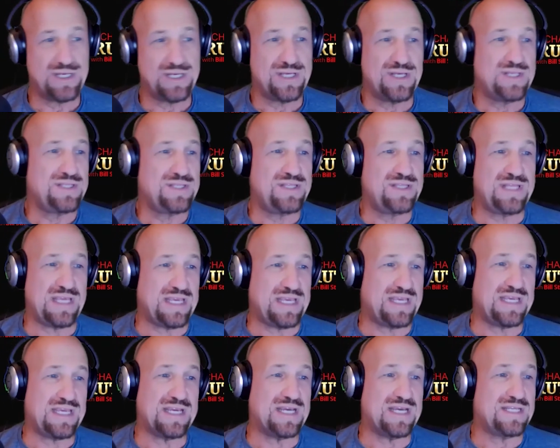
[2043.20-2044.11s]

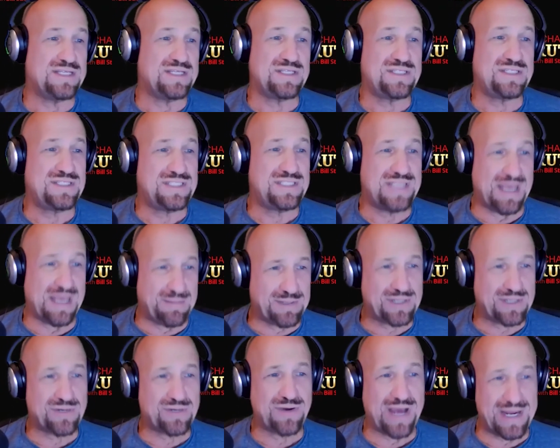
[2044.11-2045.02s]
The
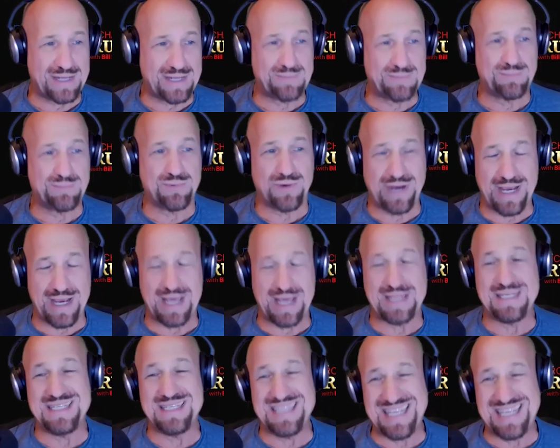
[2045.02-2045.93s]
Democratic
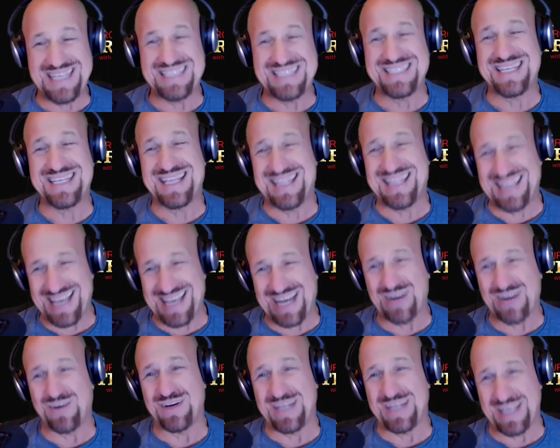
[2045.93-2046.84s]
brand needs
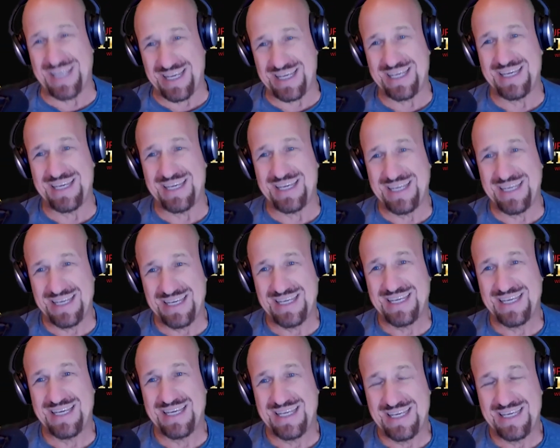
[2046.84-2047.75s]
clarity.
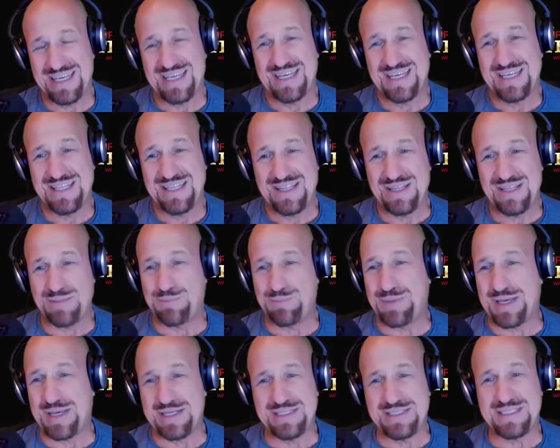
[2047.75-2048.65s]
The
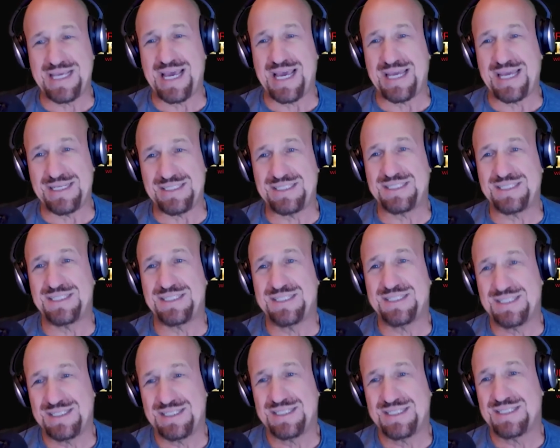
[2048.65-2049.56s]
big tent,
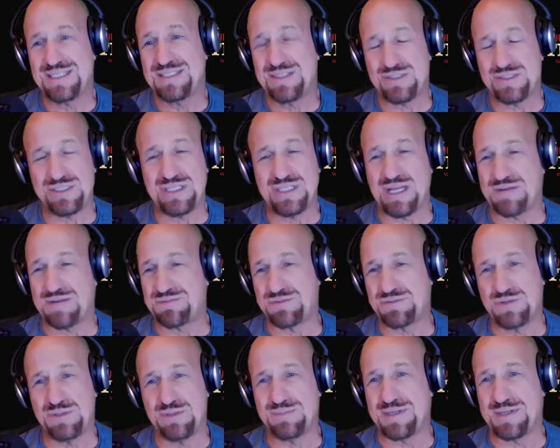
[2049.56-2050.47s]
there's enough
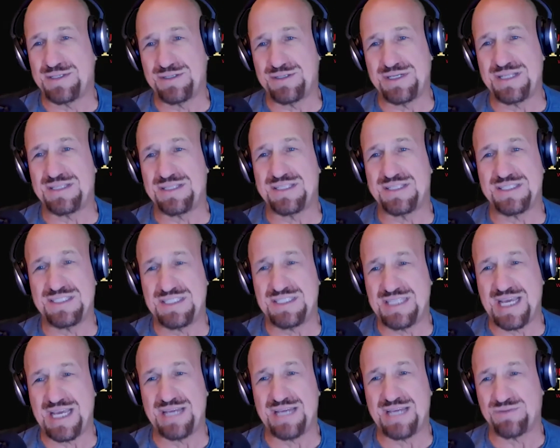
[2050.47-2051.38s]
room underneath this
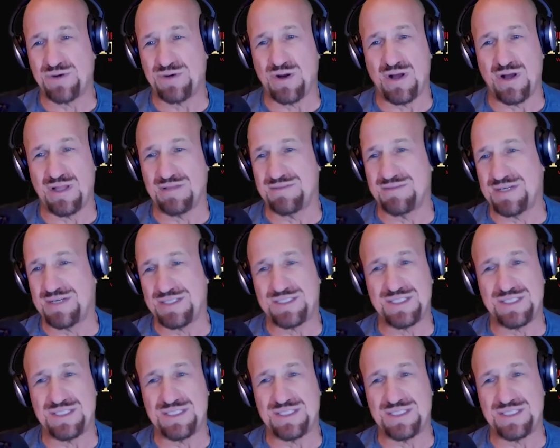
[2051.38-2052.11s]
tent for all of us,